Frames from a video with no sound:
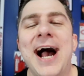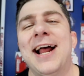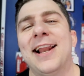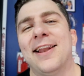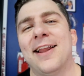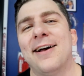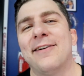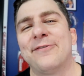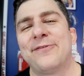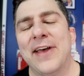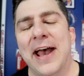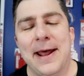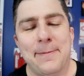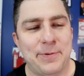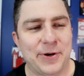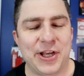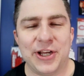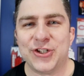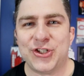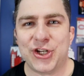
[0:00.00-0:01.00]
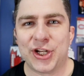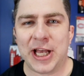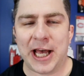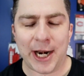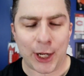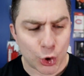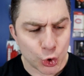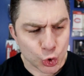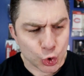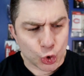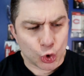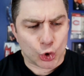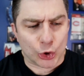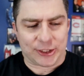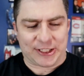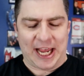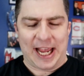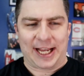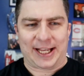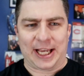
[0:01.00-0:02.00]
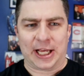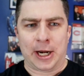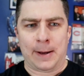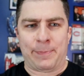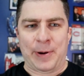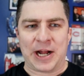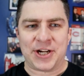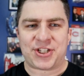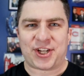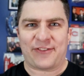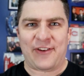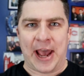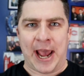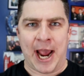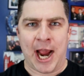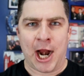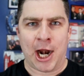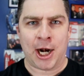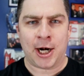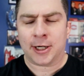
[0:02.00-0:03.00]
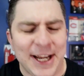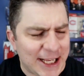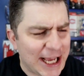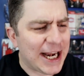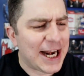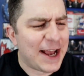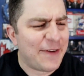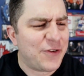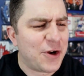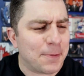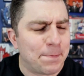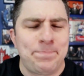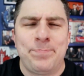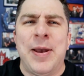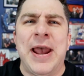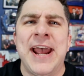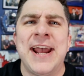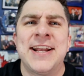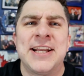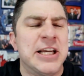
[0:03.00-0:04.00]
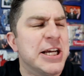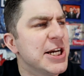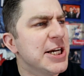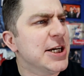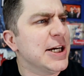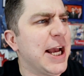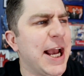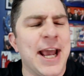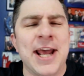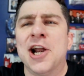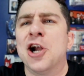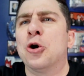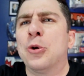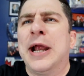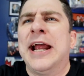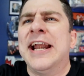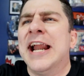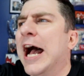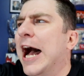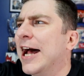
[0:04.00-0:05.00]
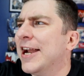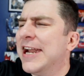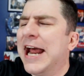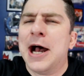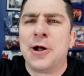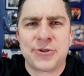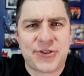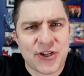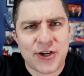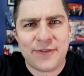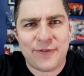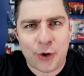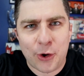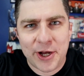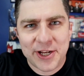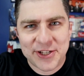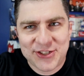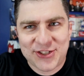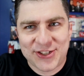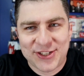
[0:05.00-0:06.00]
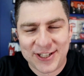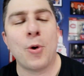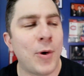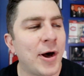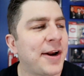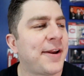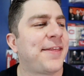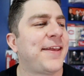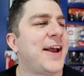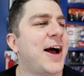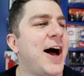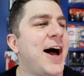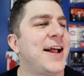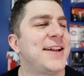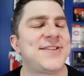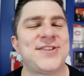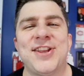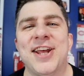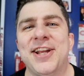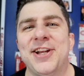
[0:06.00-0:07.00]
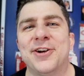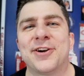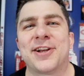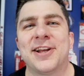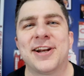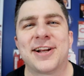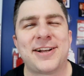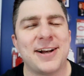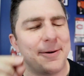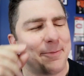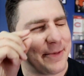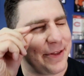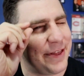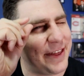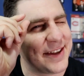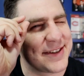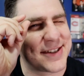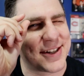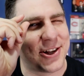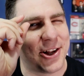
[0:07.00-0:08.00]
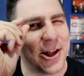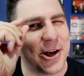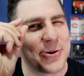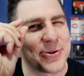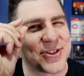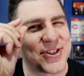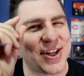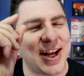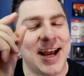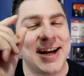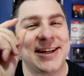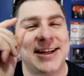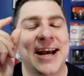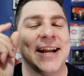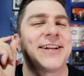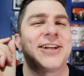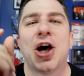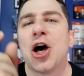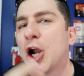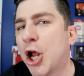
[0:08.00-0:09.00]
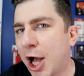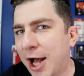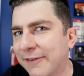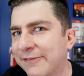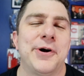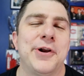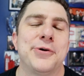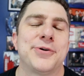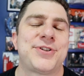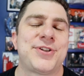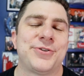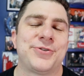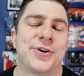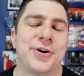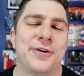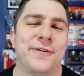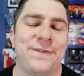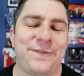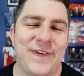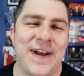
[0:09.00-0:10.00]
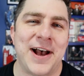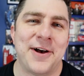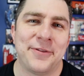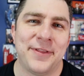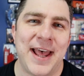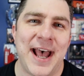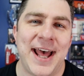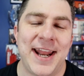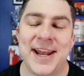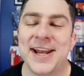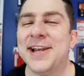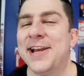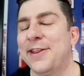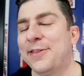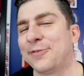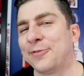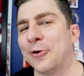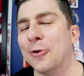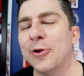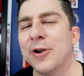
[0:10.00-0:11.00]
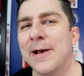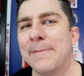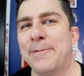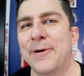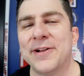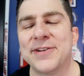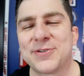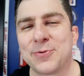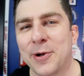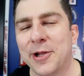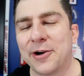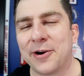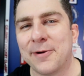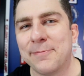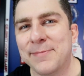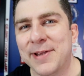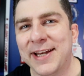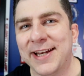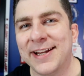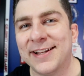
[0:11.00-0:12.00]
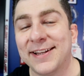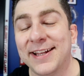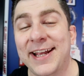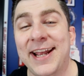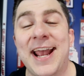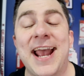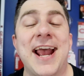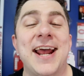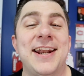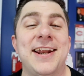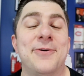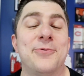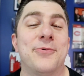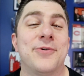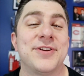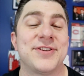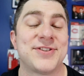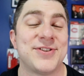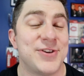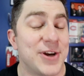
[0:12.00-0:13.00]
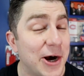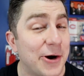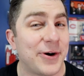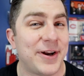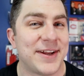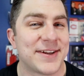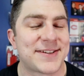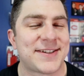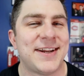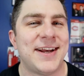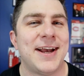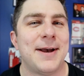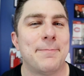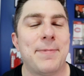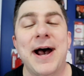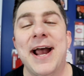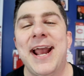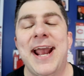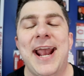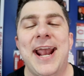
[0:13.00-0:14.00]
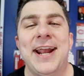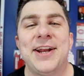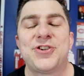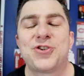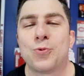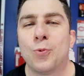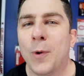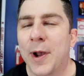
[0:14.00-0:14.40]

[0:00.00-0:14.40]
I love that, because you gotta take in a bunch of air, and you gotta have your big in-arena announcer voice. But what are the odds that you're gonna come this close and get cut off? Producer Drew found that, and he threw it up on Twitter immediately, and it was noticed by H.